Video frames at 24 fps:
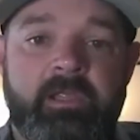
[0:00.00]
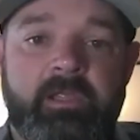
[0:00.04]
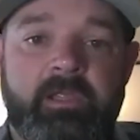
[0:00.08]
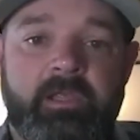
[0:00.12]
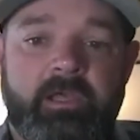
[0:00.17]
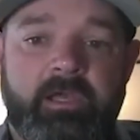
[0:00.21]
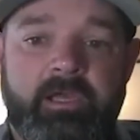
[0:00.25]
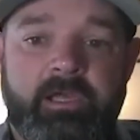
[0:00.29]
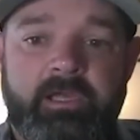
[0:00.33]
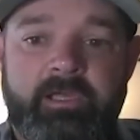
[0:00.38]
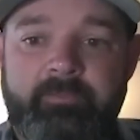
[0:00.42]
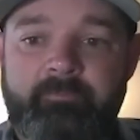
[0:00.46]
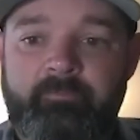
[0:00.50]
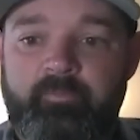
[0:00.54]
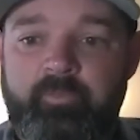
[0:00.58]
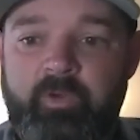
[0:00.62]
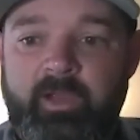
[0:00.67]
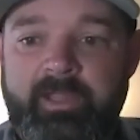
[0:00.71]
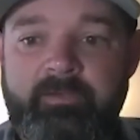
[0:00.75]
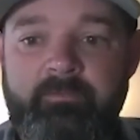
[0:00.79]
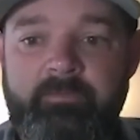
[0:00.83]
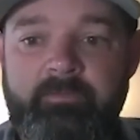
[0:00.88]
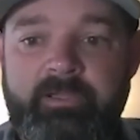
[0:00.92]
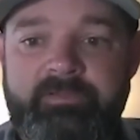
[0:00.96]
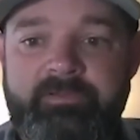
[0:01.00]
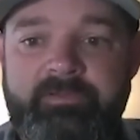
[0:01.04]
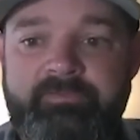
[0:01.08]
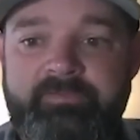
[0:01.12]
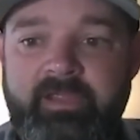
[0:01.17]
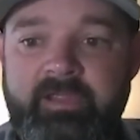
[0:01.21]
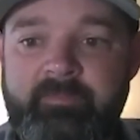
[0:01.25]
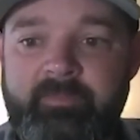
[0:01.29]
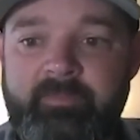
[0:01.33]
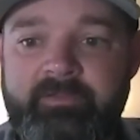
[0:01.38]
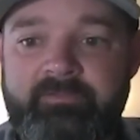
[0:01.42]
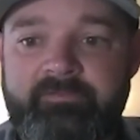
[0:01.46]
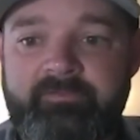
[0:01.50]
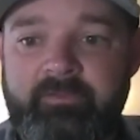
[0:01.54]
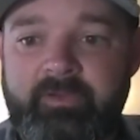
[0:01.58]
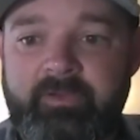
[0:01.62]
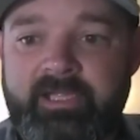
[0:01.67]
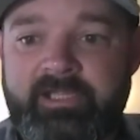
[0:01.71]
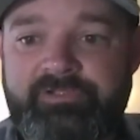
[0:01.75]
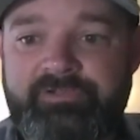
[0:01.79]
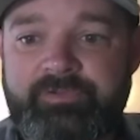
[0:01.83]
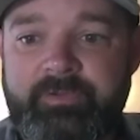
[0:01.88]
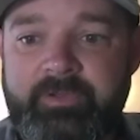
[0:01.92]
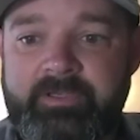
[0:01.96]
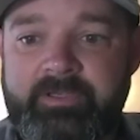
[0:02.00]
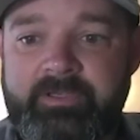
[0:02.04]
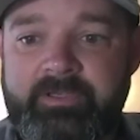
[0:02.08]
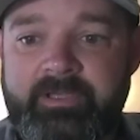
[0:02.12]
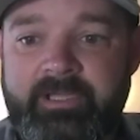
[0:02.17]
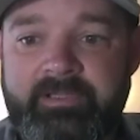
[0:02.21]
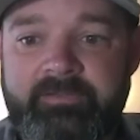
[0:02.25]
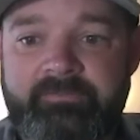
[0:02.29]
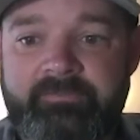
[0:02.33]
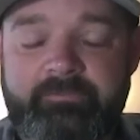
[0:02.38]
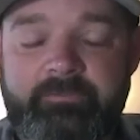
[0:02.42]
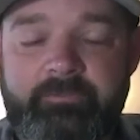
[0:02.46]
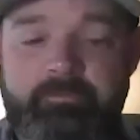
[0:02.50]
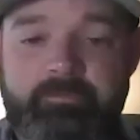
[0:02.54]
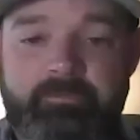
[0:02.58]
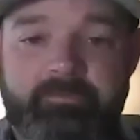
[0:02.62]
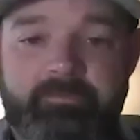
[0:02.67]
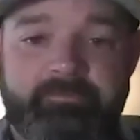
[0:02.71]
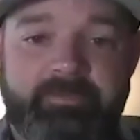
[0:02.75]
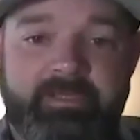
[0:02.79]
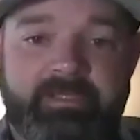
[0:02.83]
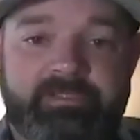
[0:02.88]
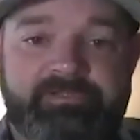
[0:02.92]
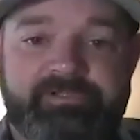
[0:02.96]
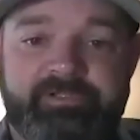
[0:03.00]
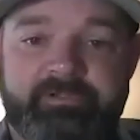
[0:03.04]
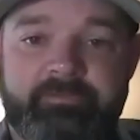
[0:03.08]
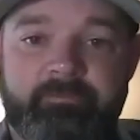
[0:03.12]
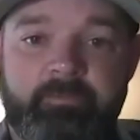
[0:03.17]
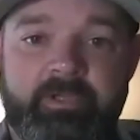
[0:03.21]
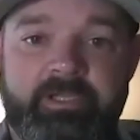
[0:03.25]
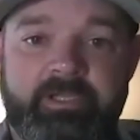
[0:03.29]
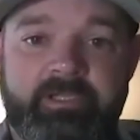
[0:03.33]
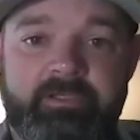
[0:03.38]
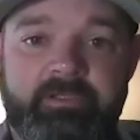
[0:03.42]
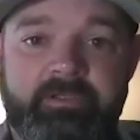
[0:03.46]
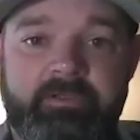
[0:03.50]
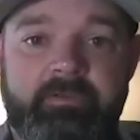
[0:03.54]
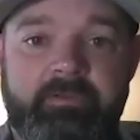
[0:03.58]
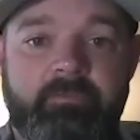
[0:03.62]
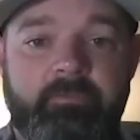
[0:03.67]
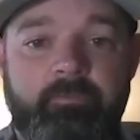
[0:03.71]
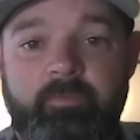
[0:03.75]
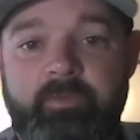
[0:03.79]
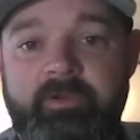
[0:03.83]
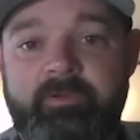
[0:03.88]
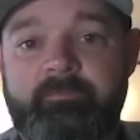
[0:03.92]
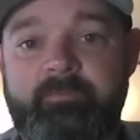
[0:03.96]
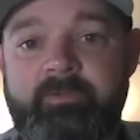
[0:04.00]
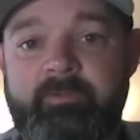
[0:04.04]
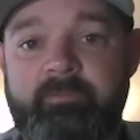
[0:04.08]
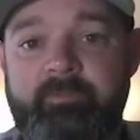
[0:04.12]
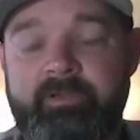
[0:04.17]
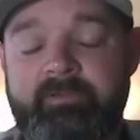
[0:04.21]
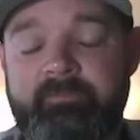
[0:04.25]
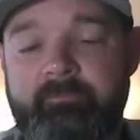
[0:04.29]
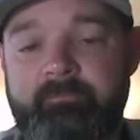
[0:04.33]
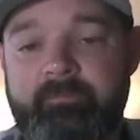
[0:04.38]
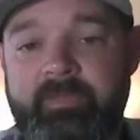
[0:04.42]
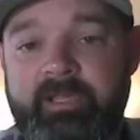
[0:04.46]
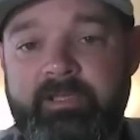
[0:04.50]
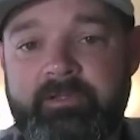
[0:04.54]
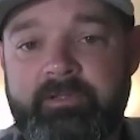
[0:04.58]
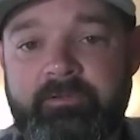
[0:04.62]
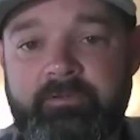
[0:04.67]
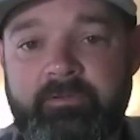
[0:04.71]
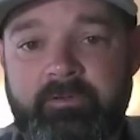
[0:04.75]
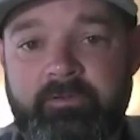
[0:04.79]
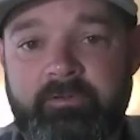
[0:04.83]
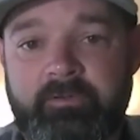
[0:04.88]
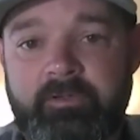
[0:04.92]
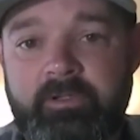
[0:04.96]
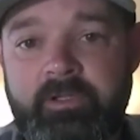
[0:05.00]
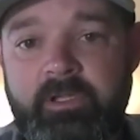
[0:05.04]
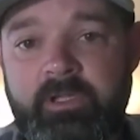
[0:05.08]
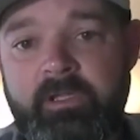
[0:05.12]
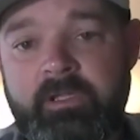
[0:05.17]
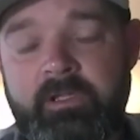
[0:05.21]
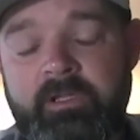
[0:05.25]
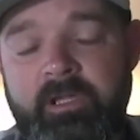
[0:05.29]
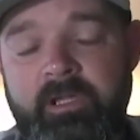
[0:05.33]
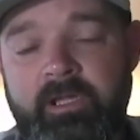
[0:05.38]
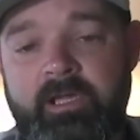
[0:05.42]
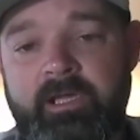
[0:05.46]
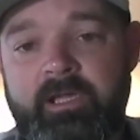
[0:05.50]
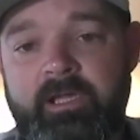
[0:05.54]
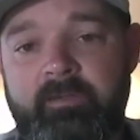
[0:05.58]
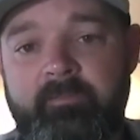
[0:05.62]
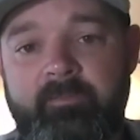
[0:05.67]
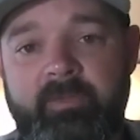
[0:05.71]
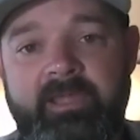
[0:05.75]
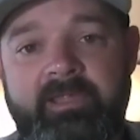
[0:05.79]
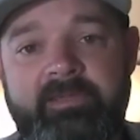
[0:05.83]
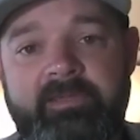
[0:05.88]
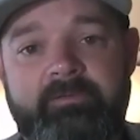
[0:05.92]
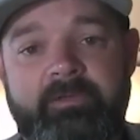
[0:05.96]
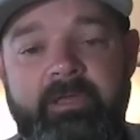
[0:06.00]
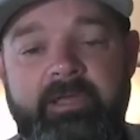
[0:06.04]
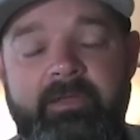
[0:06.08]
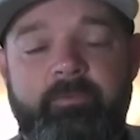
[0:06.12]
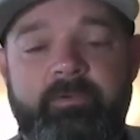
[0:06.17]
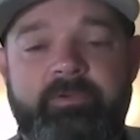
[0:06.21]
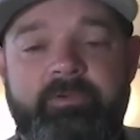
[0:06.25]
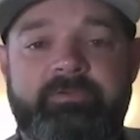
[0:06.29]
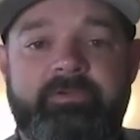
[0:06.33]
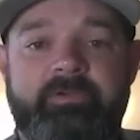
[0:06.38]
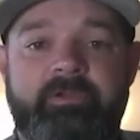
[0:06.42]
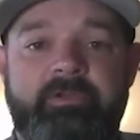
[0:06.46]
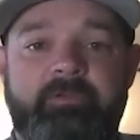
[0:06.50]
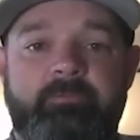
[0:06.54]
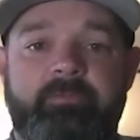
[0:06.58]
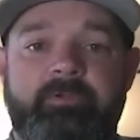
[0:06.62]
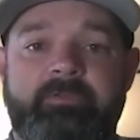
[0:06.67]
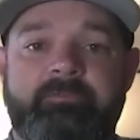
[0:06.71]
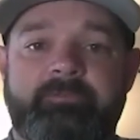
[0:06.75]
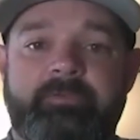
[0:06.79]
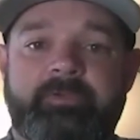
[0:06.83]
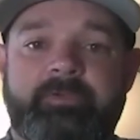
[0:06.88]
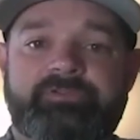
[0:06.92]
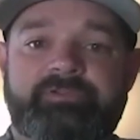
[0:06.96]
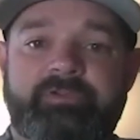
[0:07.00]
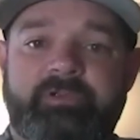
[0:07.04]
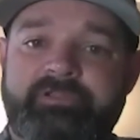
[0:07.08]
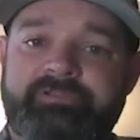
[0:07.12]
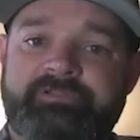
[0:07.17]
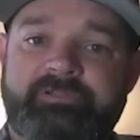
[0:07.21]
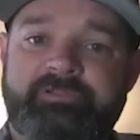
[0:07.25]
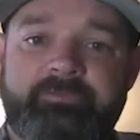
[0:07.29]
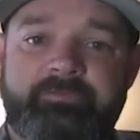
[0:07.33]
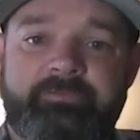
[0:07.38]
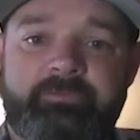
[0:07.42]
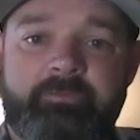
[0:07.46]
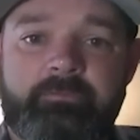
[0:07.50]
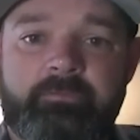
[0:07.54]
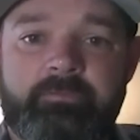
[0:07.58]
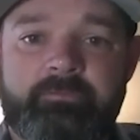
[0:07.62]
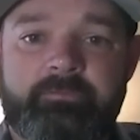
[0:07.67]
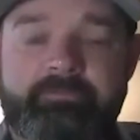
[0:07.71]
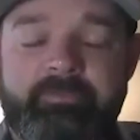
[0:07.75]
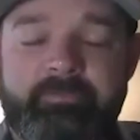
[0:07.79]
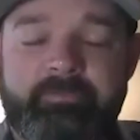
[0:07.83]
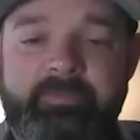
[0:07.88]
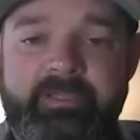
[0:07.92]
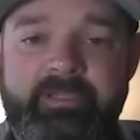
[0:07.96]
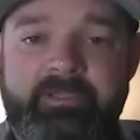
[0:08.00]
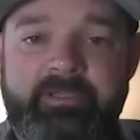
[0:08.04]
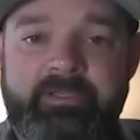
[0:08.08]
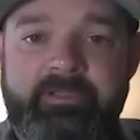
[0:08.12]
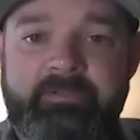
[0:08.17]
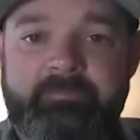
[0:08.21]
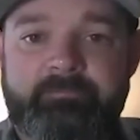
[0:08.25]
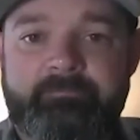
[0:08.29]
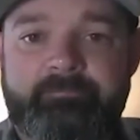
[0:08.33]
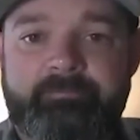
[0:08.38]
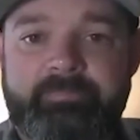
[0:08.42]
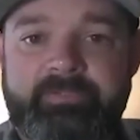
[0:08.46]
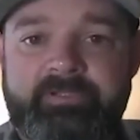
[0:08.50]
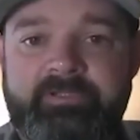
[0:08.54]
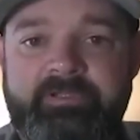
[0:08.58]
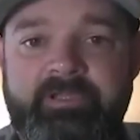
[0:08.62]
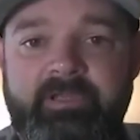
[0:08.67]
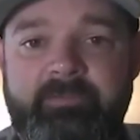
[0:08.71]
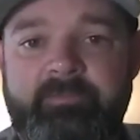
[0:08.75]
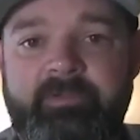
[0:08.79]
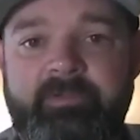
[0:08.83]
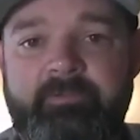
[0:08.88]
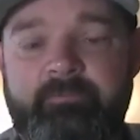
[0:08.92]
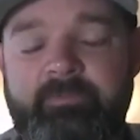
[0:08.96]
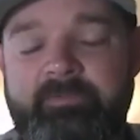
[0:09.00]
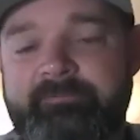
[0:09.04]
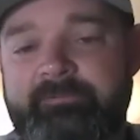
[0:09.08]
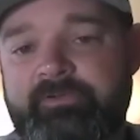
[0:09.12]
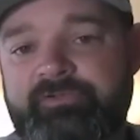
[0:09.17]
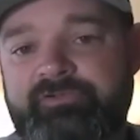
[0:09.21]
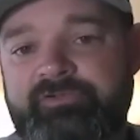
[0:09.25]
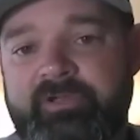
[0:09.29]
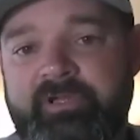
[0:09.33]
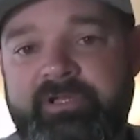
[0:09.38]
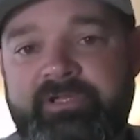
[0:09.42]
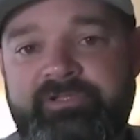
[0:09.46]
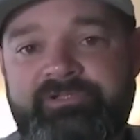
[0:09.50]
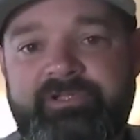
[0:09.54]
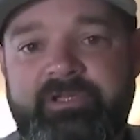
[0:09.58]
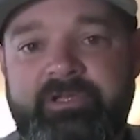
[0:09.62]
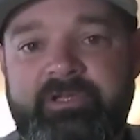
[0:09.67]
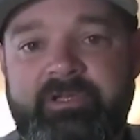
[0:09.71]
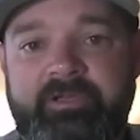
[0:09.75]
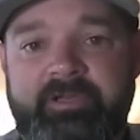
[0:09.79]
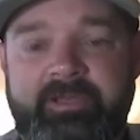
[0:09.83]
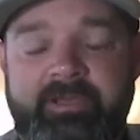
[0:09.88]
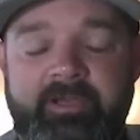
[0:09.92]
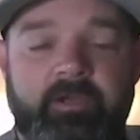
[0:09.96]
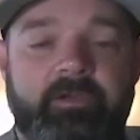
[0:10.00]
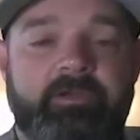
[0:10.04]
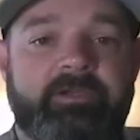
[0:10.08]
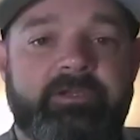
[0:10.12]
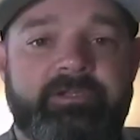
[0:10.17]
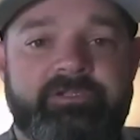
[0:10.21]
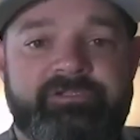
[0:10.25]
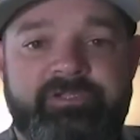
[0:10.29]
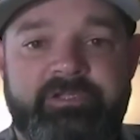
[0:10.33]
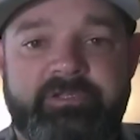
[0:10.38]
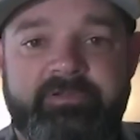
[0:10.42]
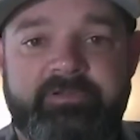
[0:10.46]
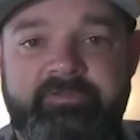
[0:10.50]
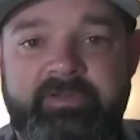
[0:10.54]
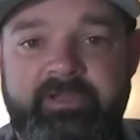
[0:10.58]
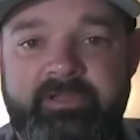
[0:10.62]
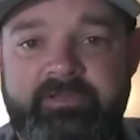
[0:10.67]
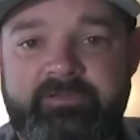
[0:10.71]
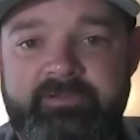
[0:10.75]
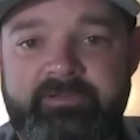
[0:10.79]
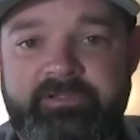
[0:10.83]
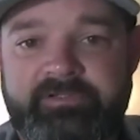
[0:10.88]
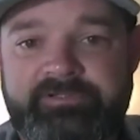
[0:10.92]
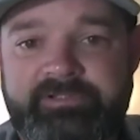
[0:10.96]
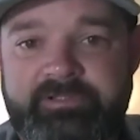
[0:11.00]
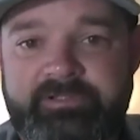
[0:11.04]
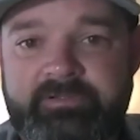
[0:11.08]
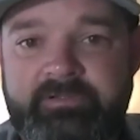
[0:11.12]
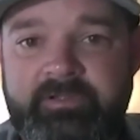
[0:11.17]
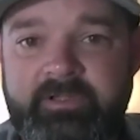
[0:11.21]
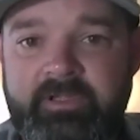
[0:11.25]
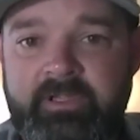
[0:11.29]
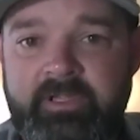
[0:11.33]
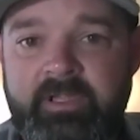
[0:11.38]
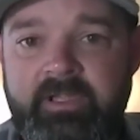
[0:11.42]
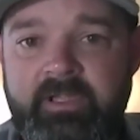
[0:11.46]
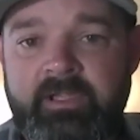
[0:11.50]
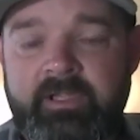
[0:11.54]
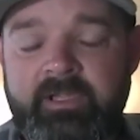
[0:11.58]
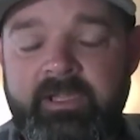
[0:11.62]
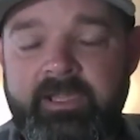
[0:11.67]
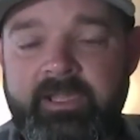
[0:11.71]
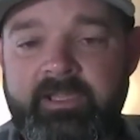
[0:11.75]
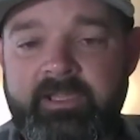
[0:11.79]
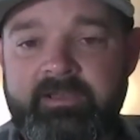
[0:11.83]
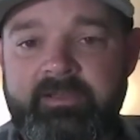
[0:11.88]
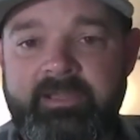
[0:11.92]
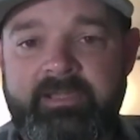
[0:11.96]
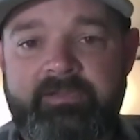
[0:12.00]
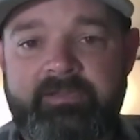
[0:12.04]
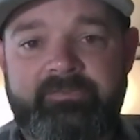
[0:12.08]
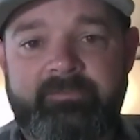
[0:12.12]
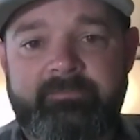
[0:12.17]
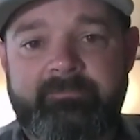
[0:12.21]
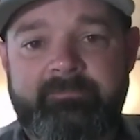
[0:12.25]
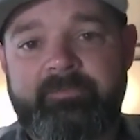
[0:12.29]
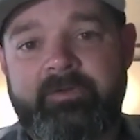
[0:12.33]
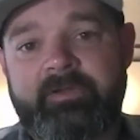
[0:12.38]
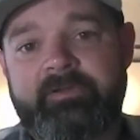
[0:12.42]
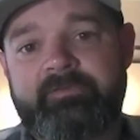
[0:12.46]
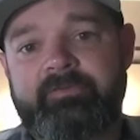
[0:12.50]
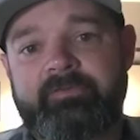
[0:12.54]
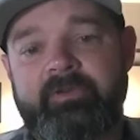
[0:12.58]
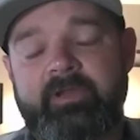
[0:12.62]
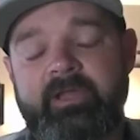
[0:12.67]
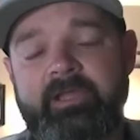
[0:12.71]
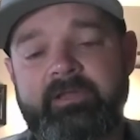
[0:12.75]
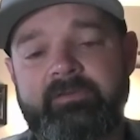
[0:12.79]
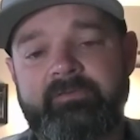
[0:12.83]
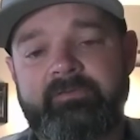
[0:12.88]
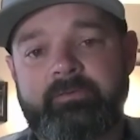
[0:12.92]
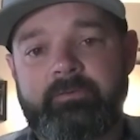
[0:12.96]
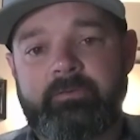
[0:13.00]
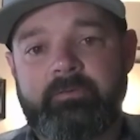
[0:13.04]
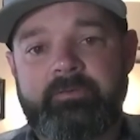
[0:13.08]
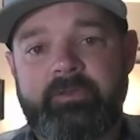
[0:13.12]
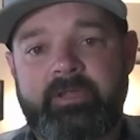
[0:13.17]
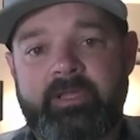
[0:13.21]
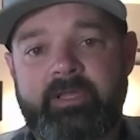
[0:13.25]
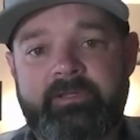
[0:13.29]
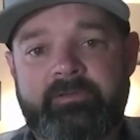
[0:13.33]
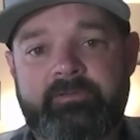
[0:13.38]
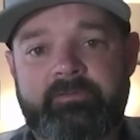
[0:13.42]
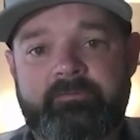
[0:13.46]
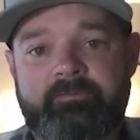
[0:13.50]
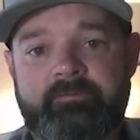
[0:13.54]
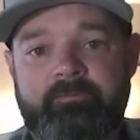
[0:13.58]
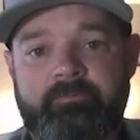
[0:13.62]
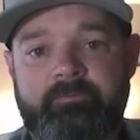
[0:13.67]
Right around the time I was graduating high school is actually when we went medical. I went to refrigeration school to become a refrigeration and air conditioning technician, and had some friends in high school that